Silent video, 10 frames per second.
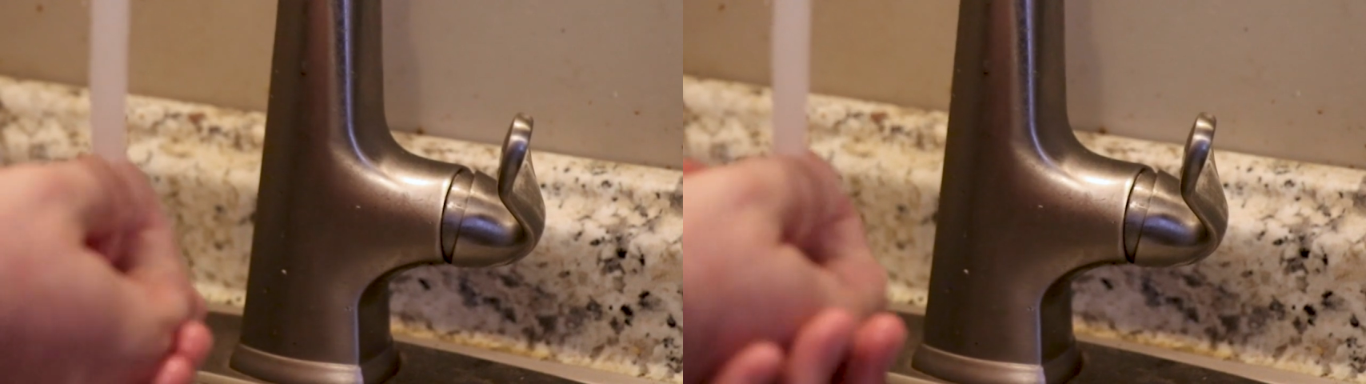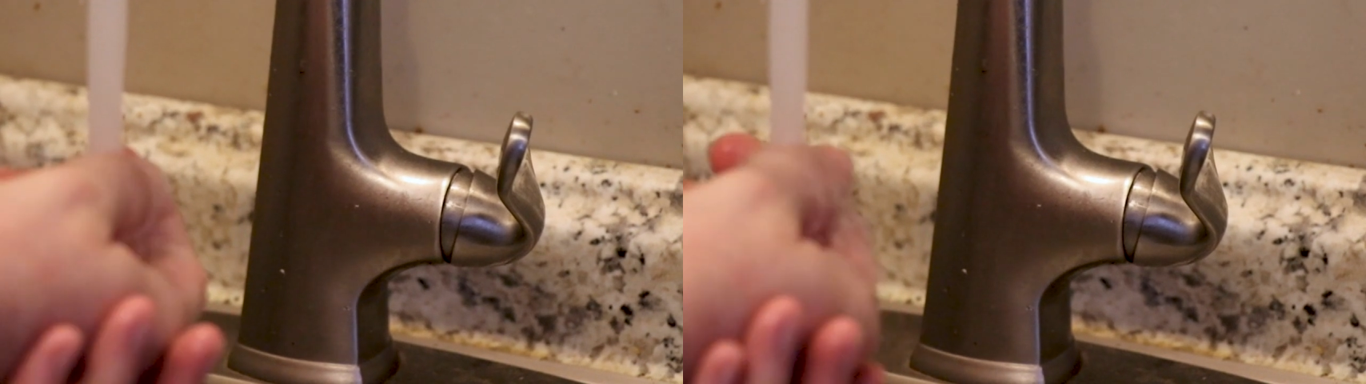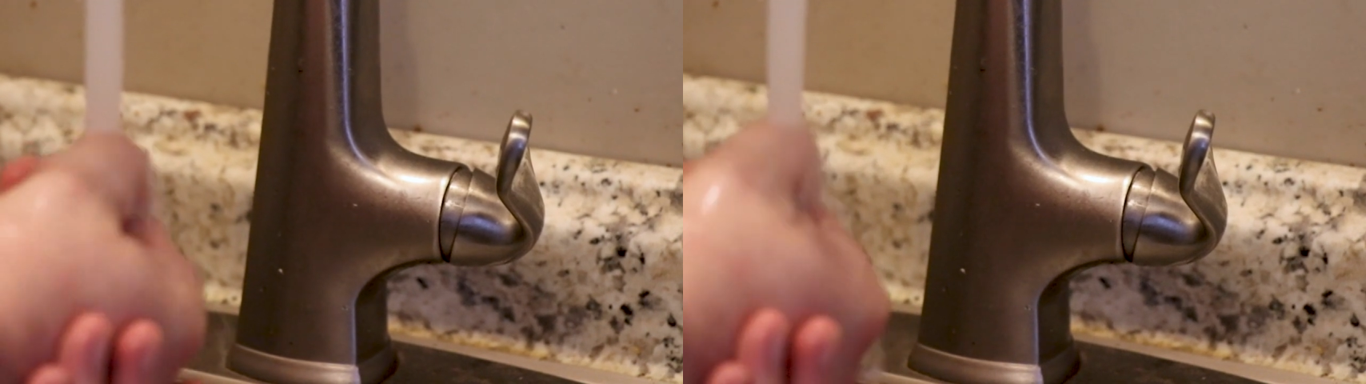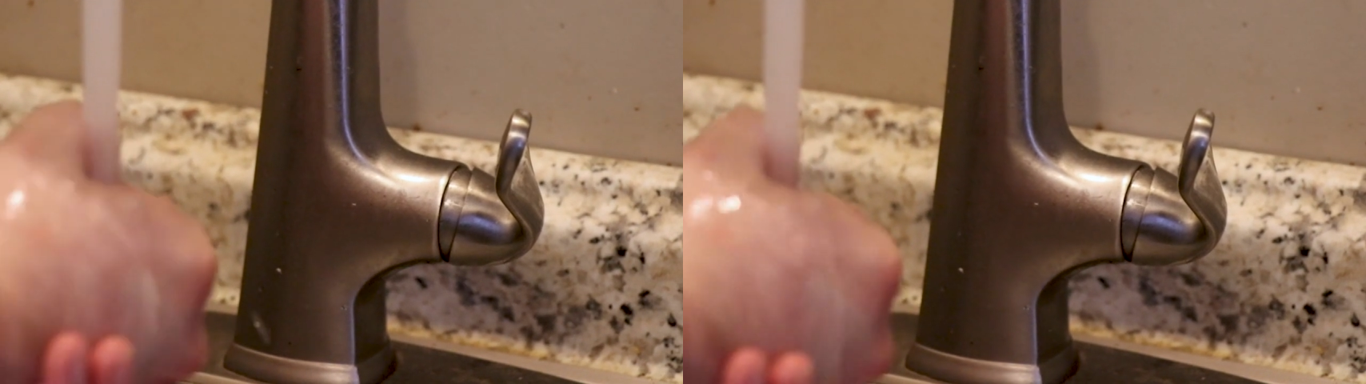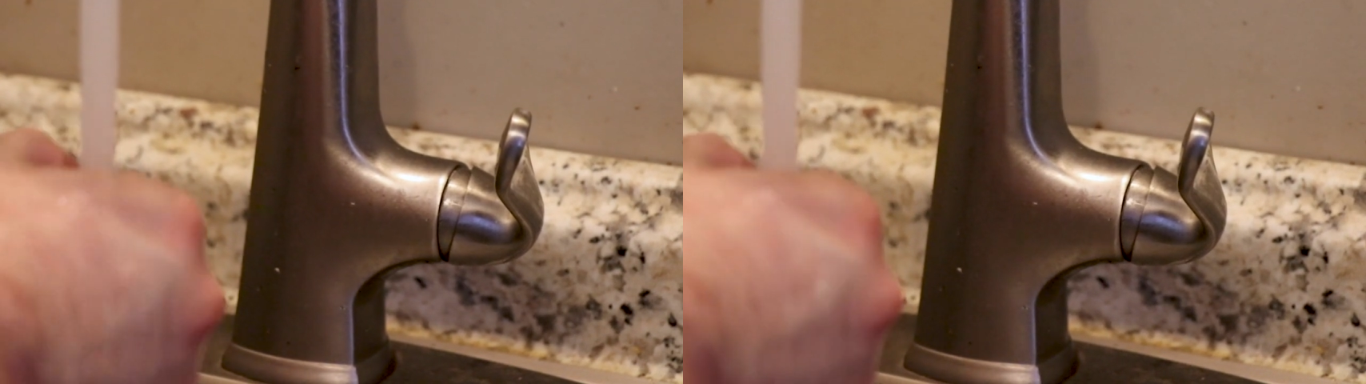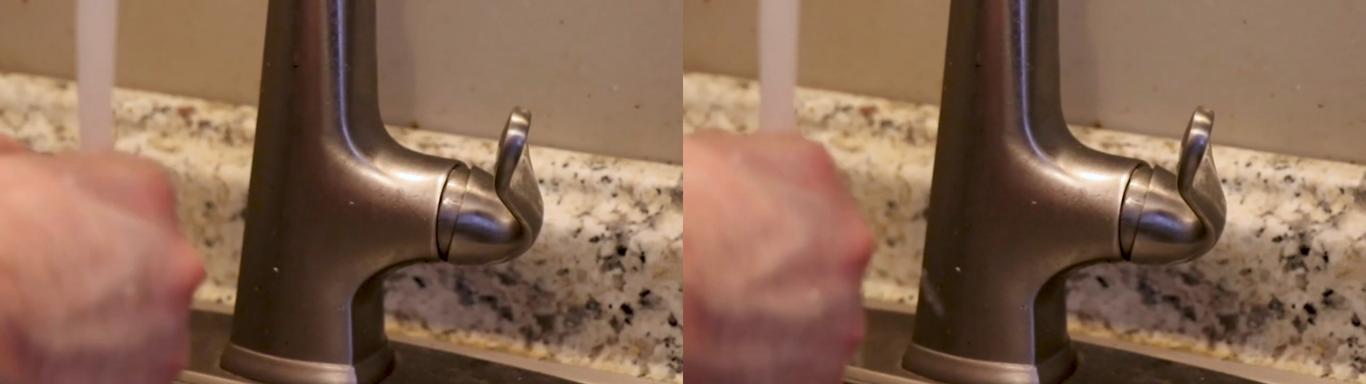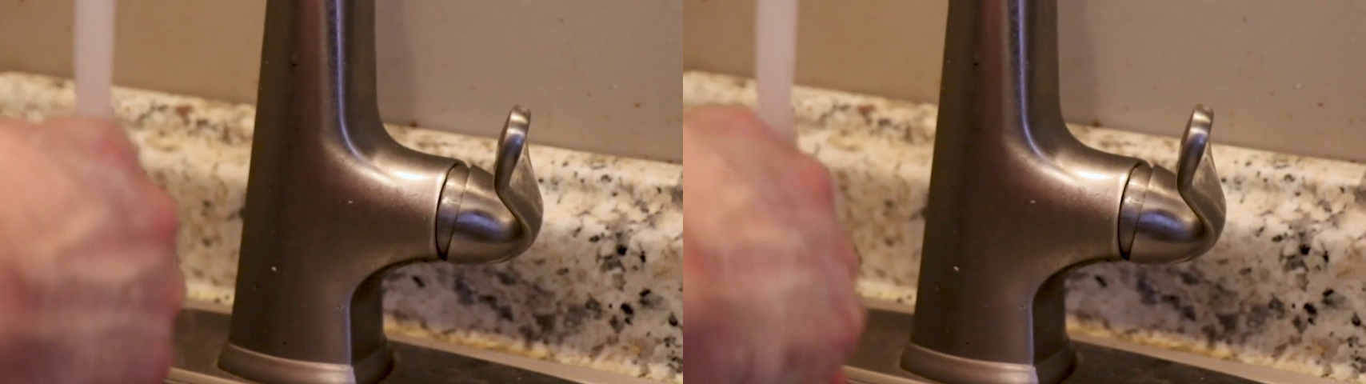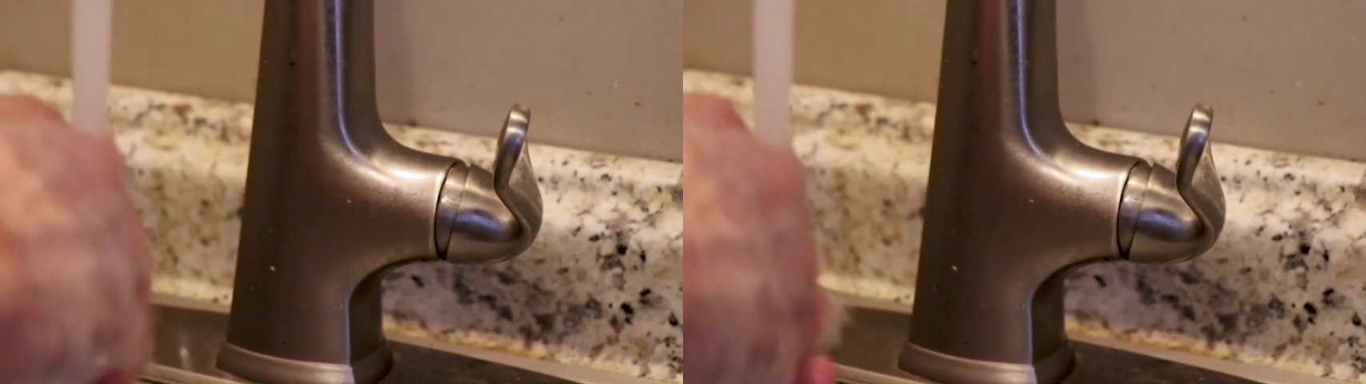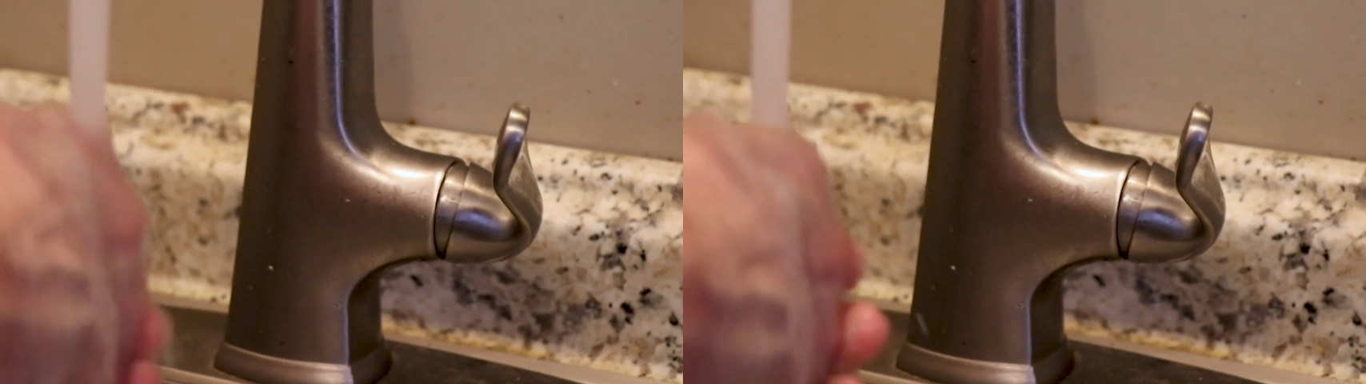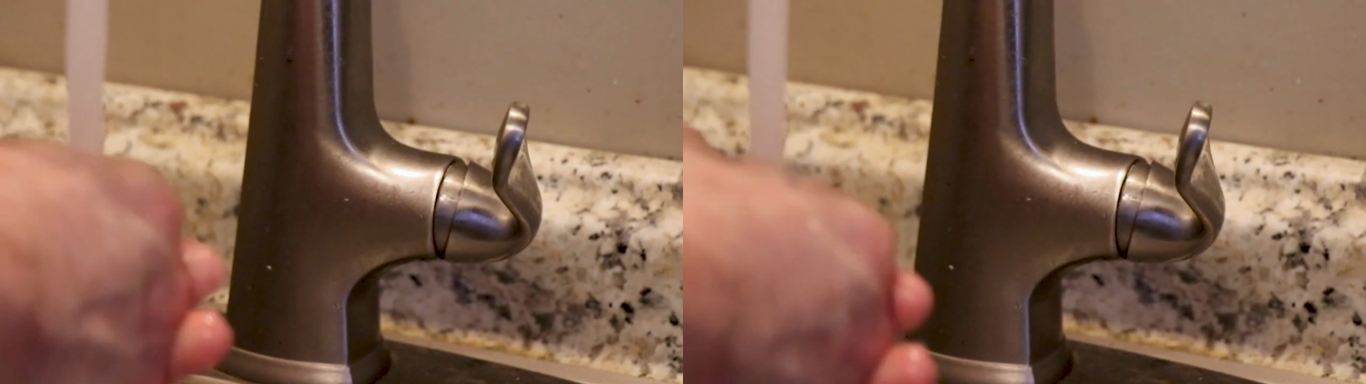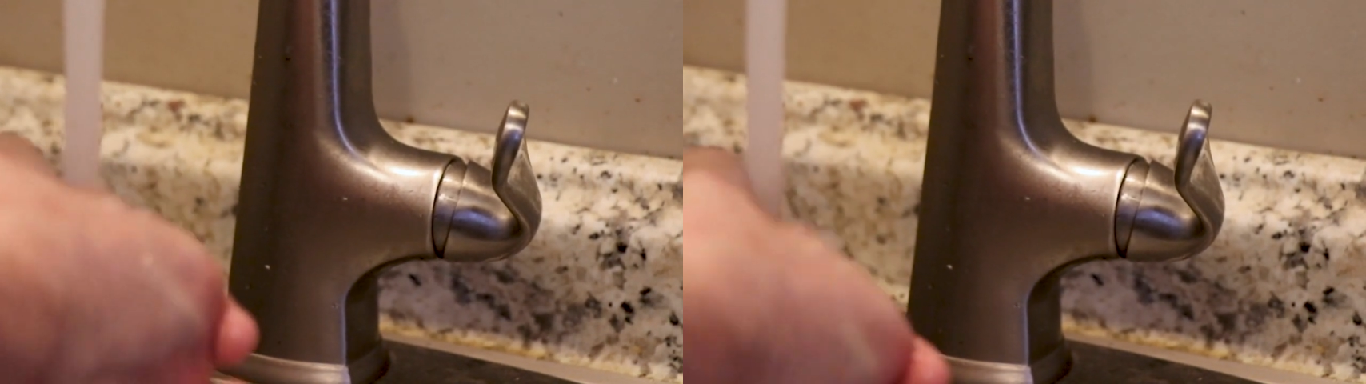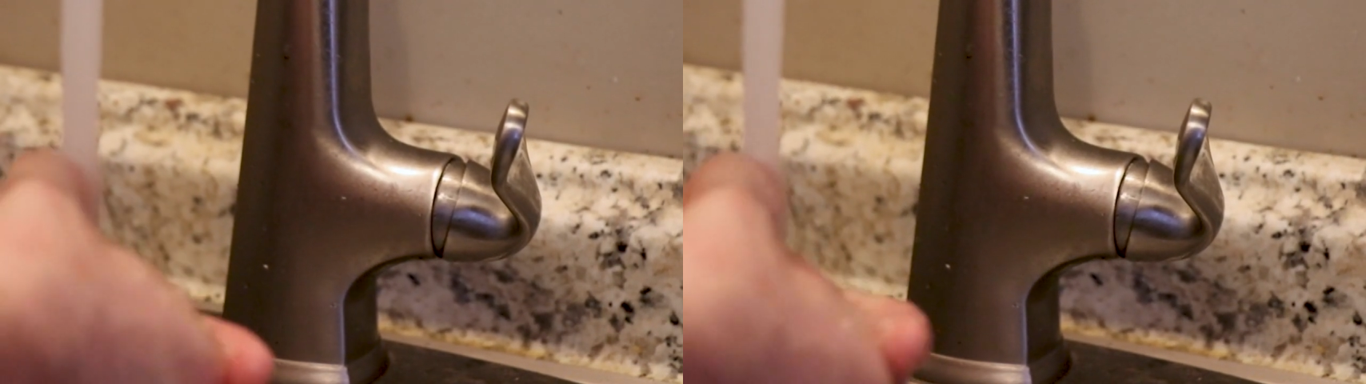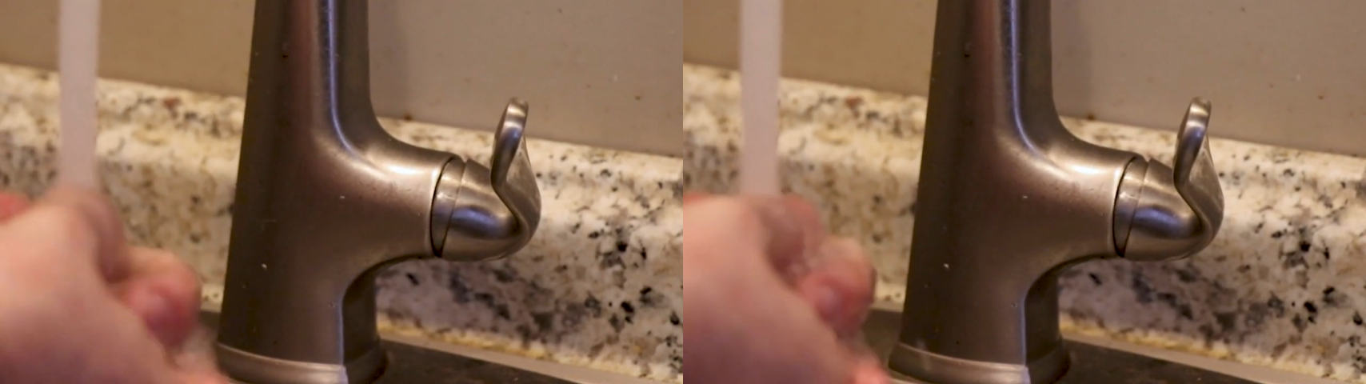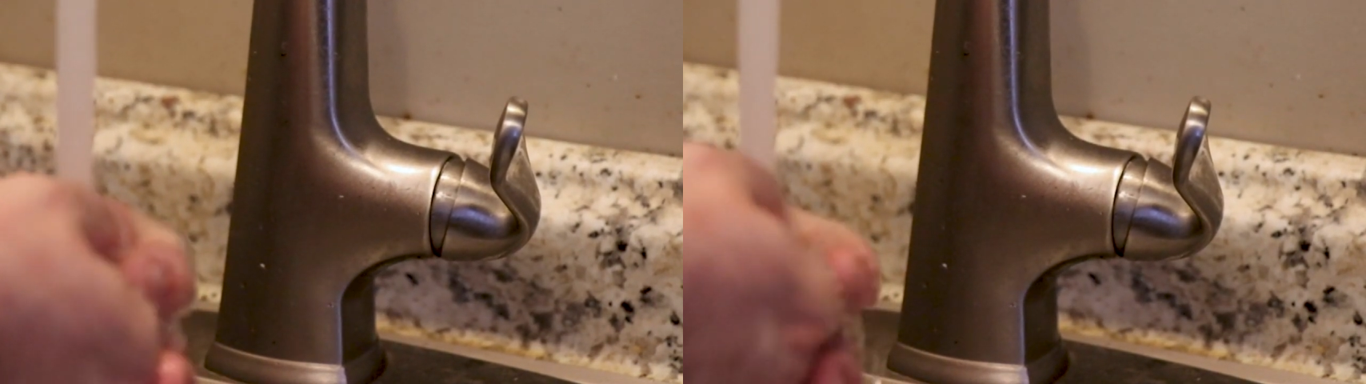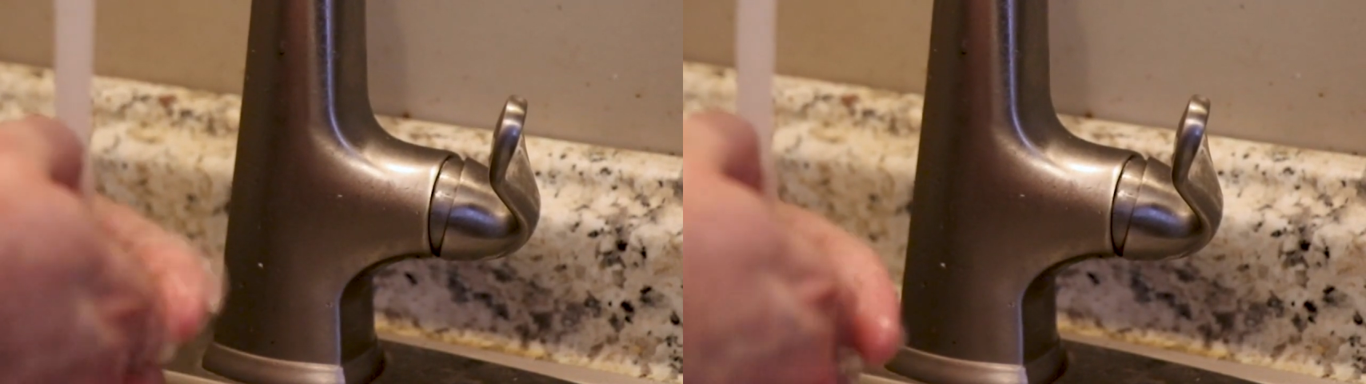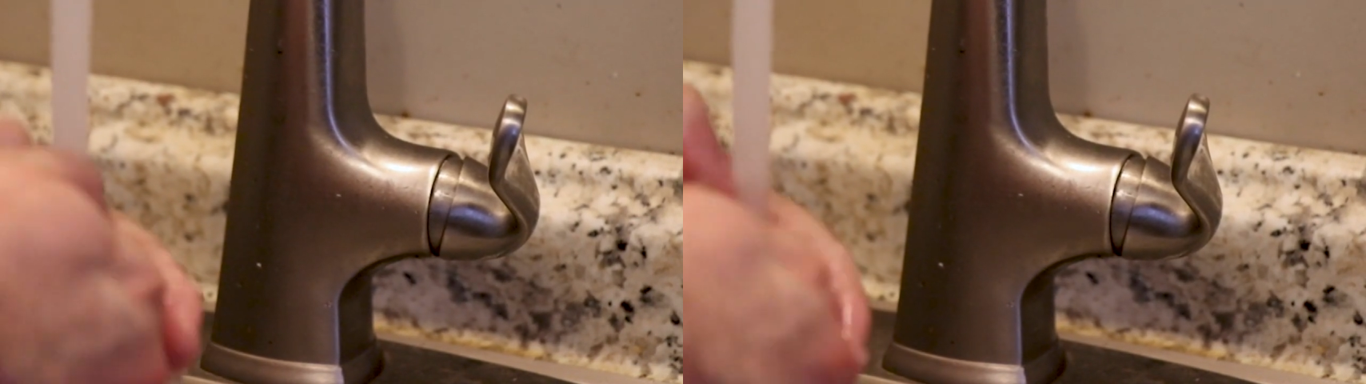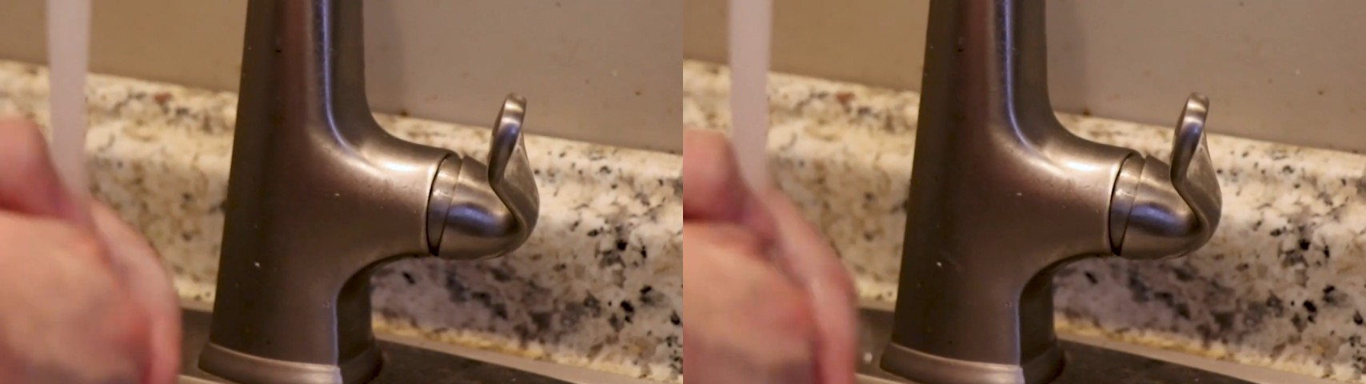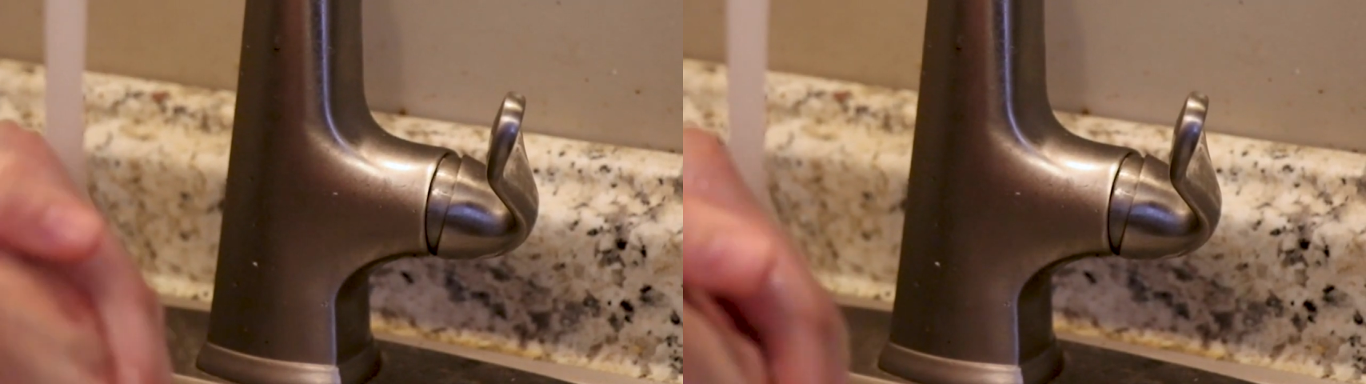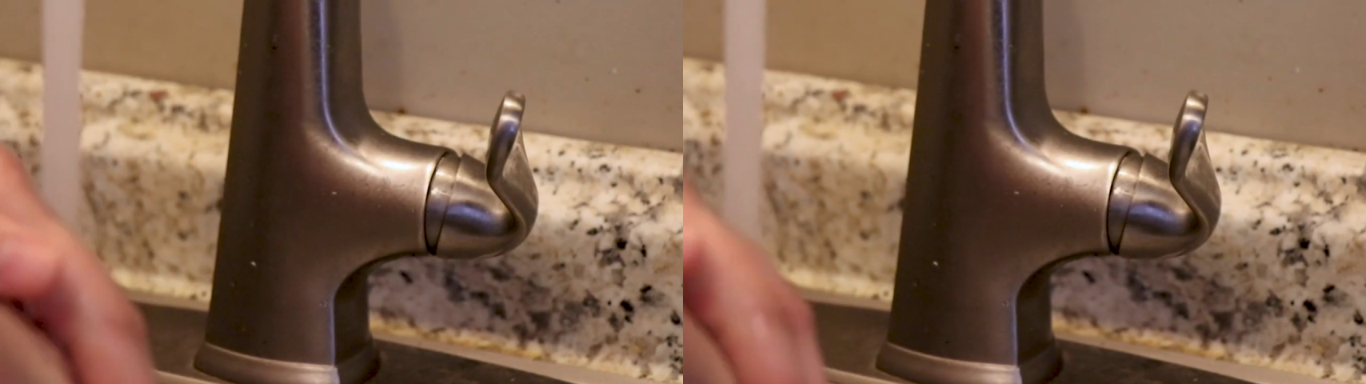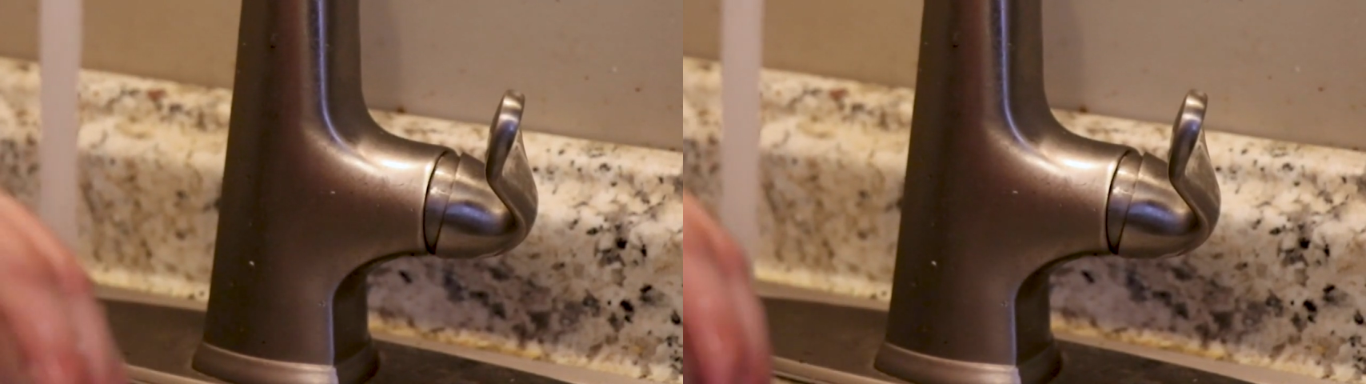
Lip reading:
Nobody's mouth can be seen.